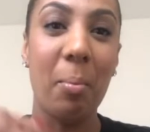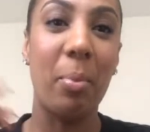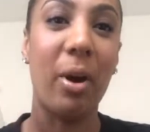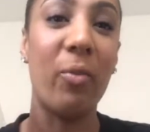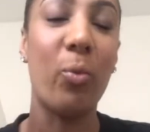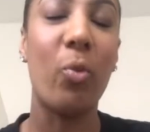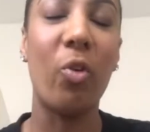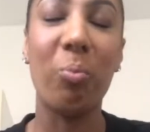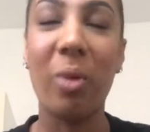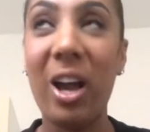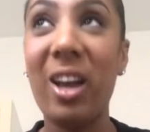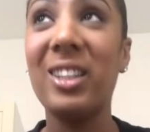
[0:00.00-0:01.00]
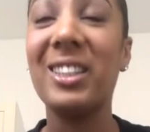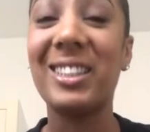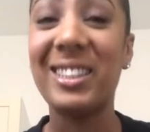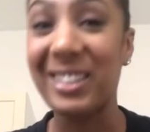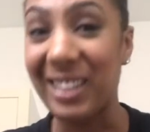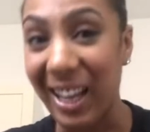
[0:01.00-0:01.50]
But from my
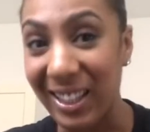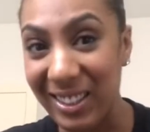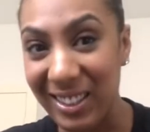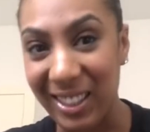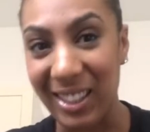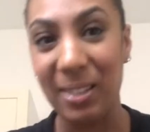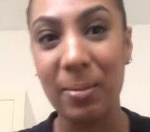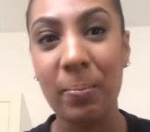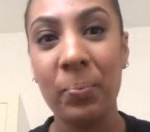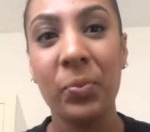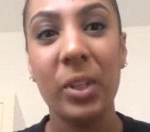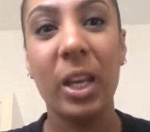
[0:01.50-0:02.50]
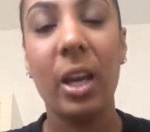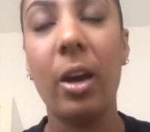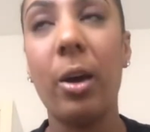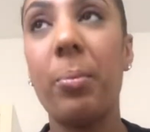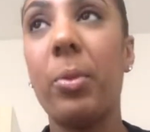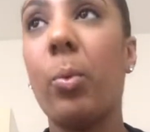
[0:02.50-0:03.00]
understanding,
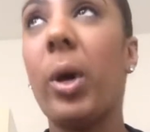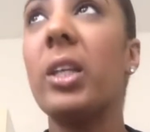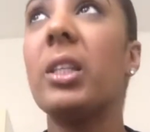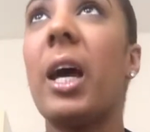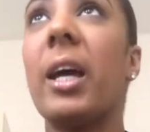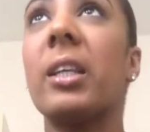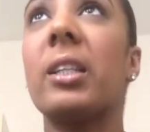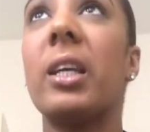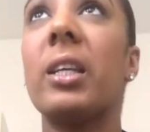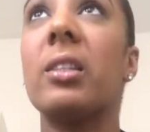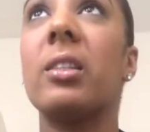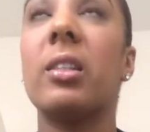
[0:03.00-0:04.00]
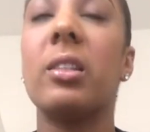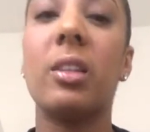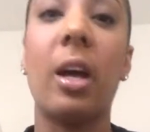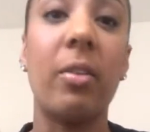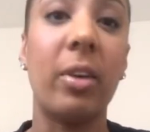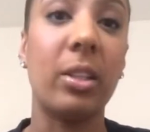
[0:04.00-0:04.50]
the way to access the
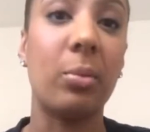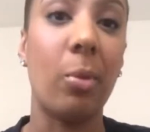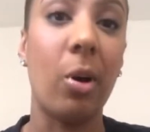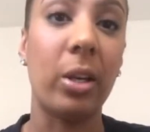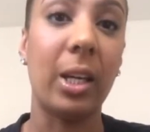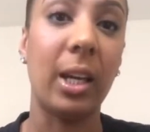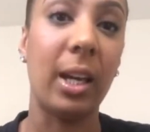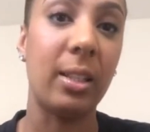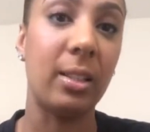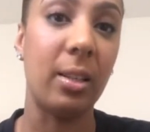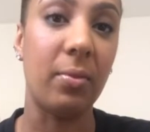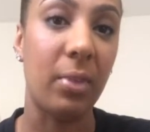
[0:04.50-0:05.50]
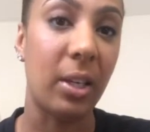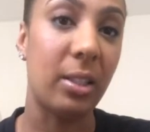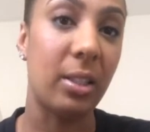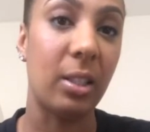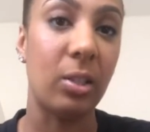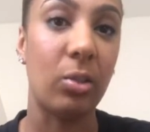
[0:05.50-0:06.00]
direct market and to
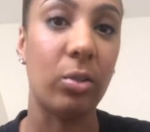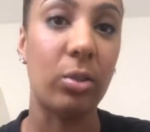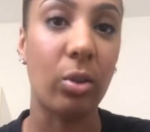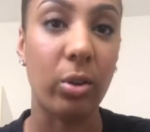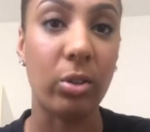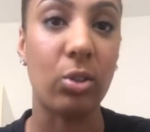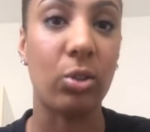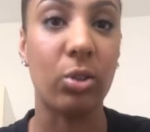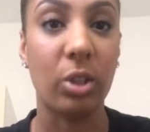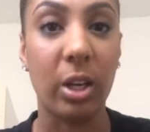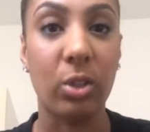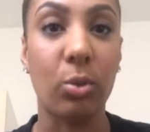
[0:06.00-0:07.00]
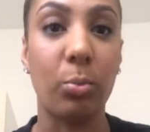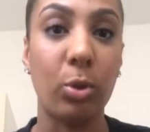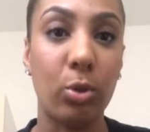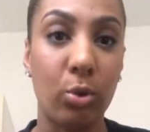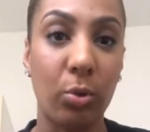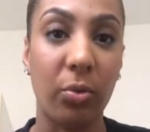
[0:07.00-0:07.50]
invest in your stocks, your shares, your
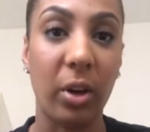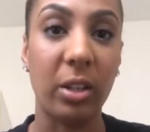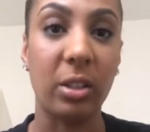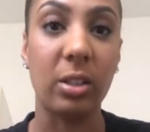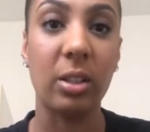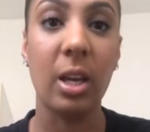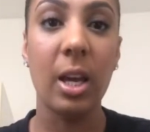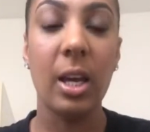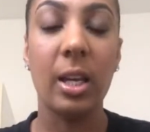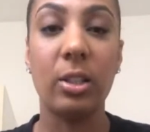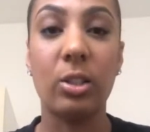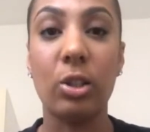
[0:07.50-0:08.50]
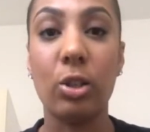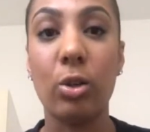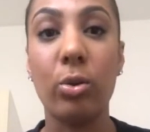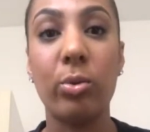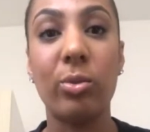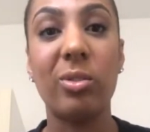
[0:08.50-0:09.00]
mutual funds is to
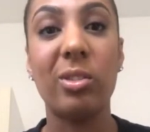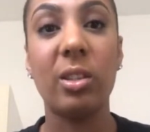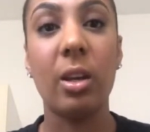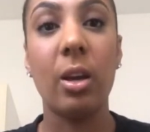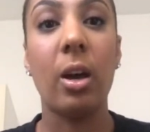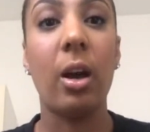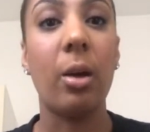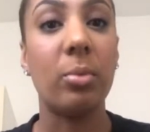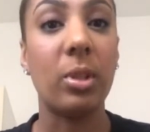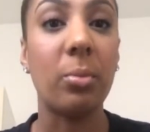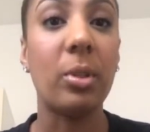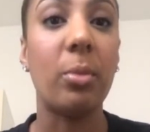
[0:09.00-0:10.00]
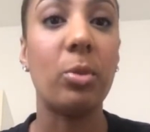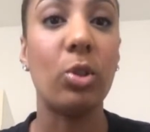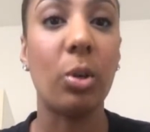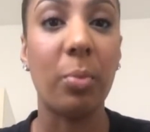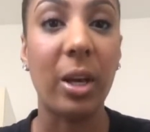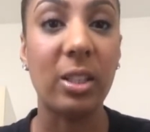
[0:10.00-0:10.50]
use, sometimes you
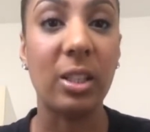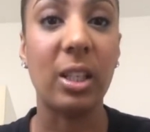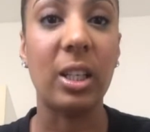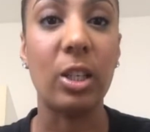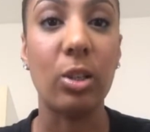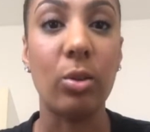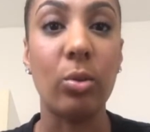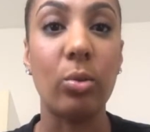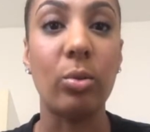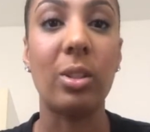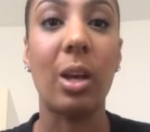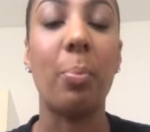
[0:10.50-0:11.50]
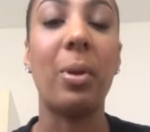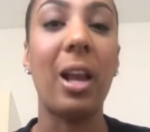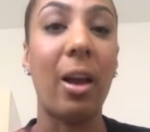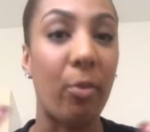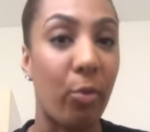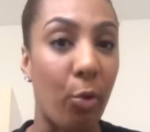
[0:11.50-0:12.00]
can basically use a
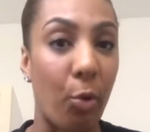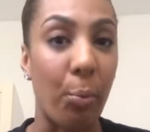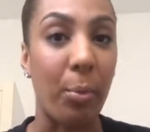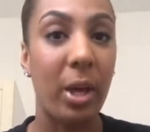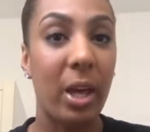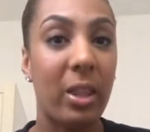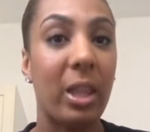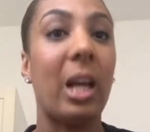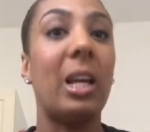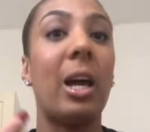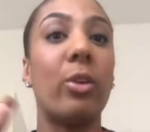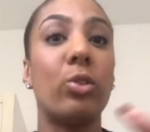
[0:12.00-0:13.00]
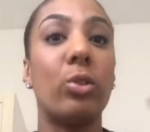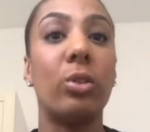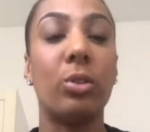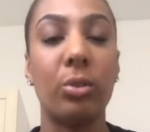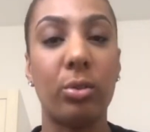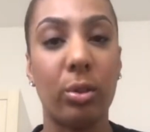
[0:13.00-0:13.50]
platform that allows you to
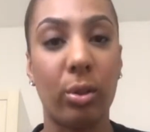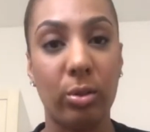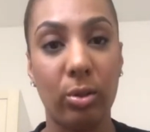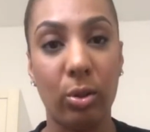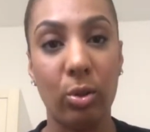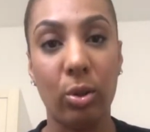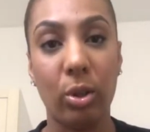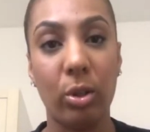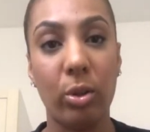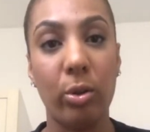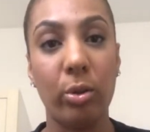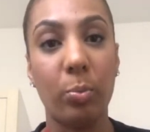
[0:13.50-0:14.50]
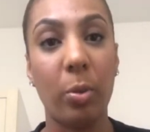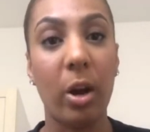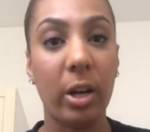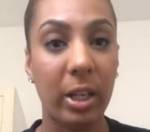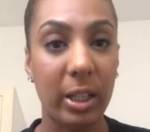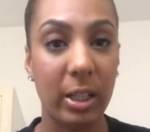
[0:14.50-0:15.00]
do so. So you can use
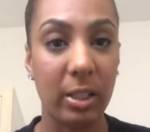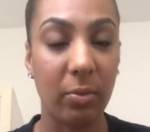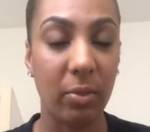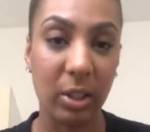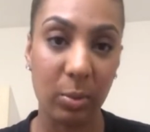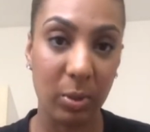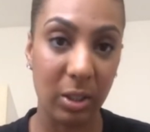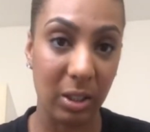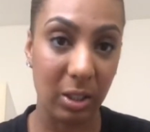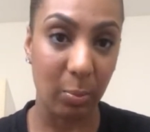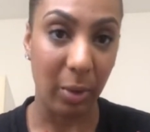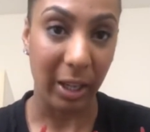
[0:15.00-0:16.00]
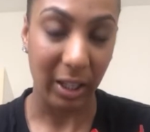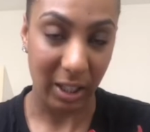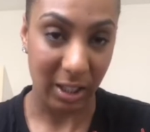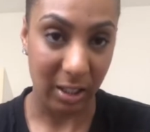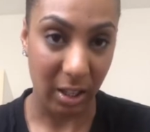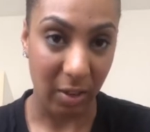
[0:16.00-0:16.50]
Barclays Investments Banking
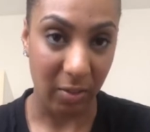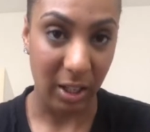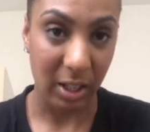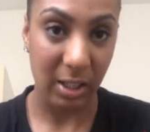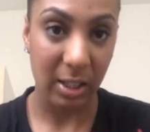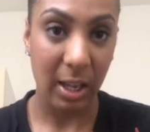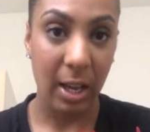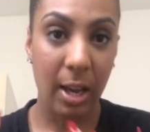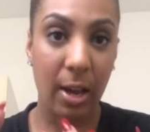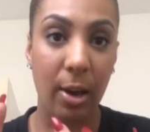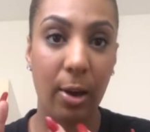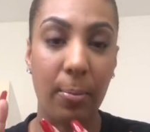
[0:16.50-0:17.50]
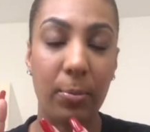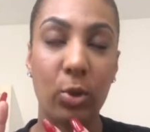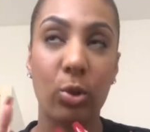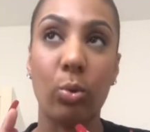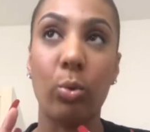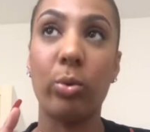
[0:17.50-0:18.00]
Service. You
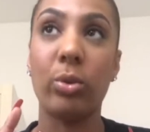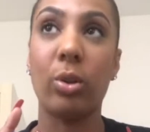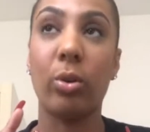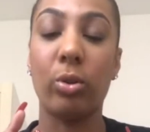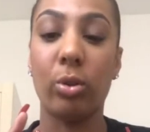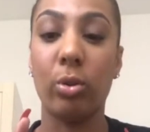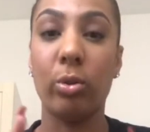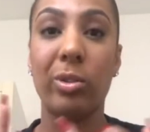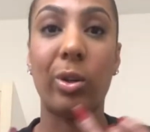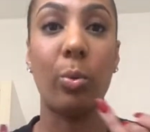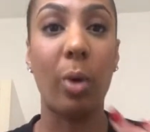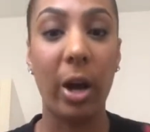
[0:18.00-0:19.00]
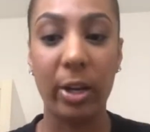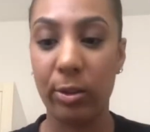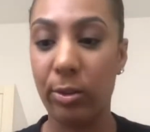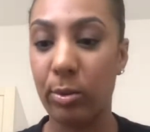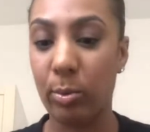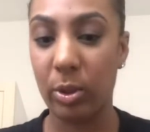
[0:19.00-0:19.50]
can also use who I
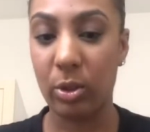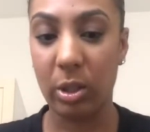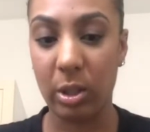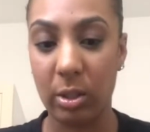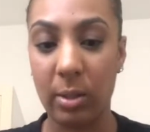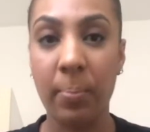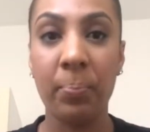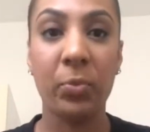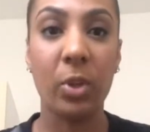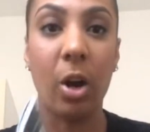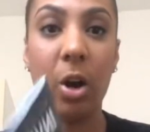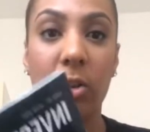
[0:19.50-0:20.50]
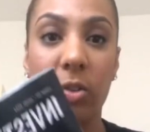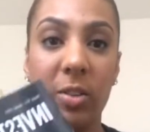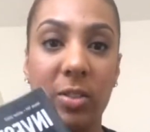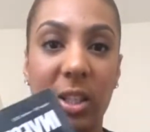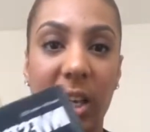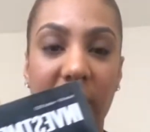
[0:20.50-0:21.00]
use, which is Hargreaves
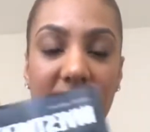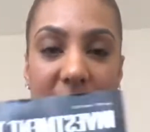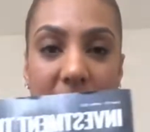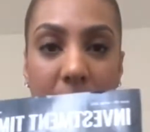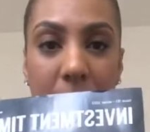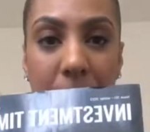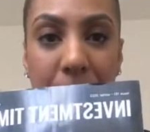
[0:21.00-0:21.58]
and Landsdown.